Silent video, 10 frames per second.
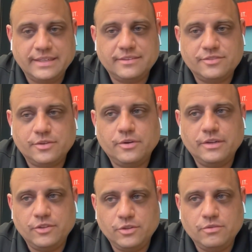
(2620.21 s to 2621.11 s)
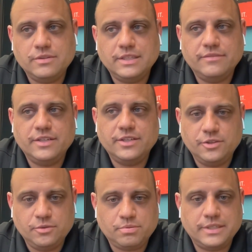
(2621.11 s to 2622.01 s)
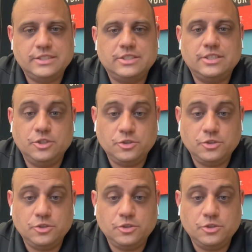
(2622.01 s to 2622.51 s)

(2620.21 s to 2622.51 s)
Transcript: And so if you live it, you preach it,